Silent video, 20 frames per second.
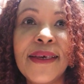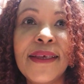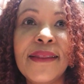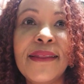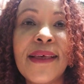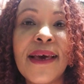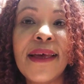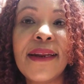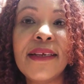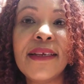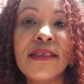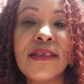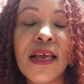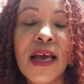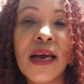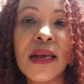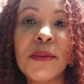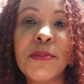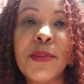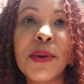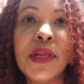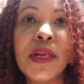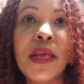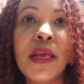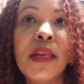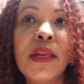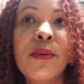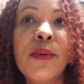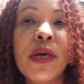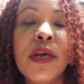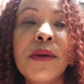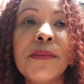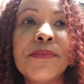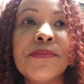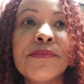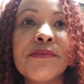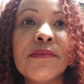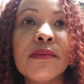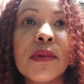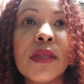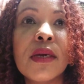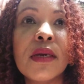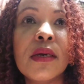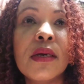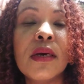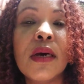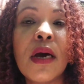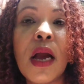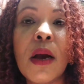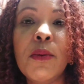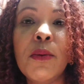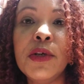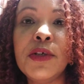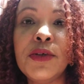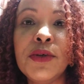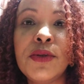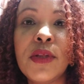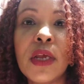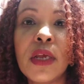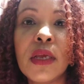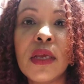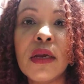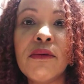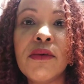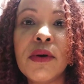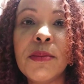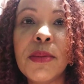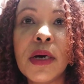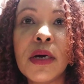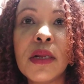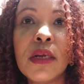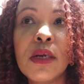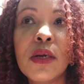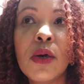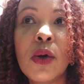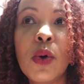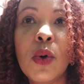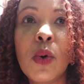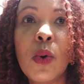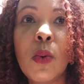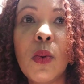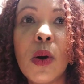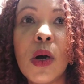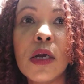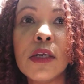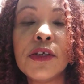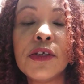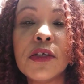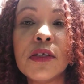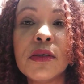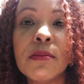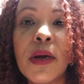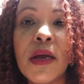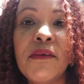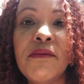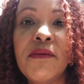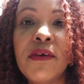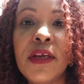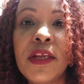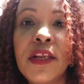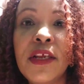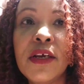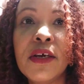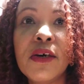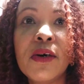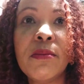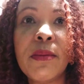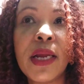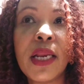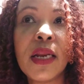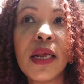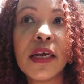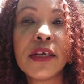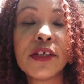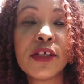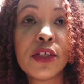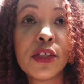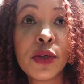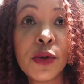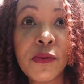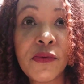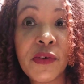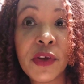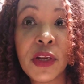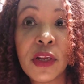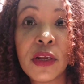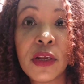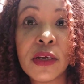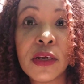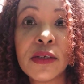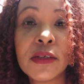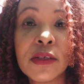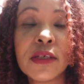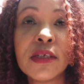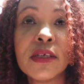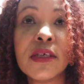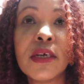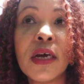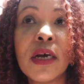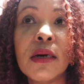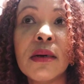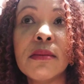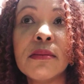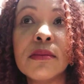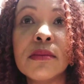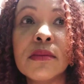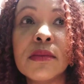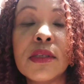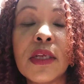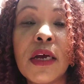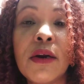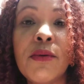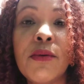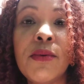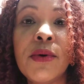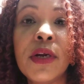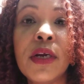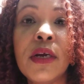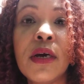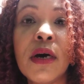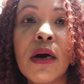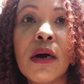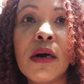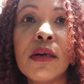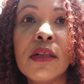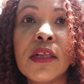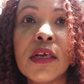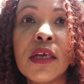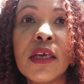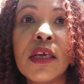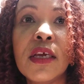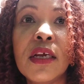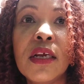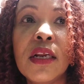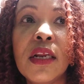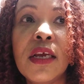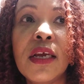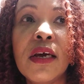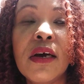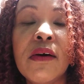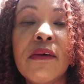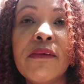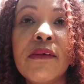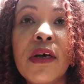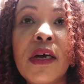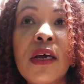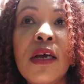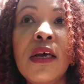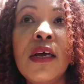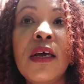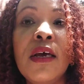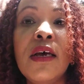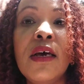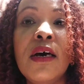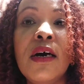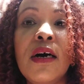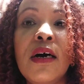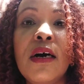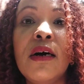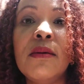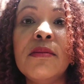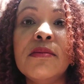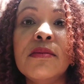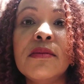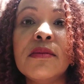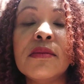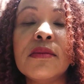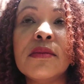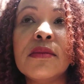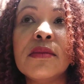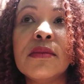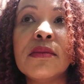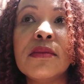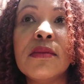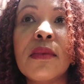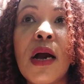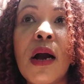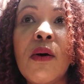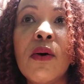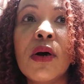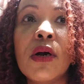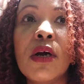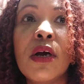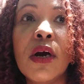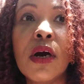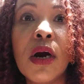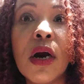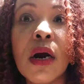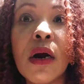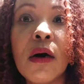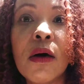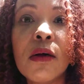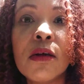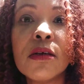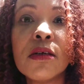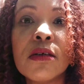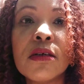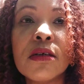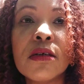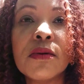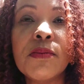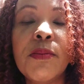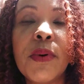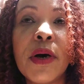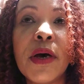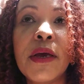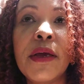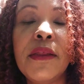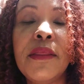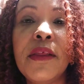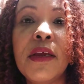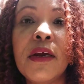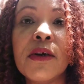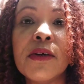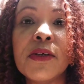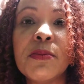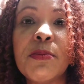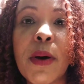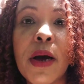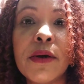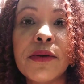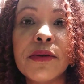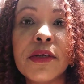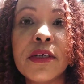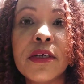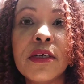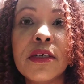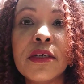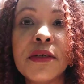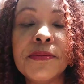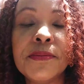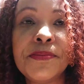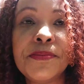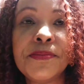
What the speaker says: that is that. But anyway, I want to thank everybody who watched my video, my last two videos that regard the killing of our girls by their spouses.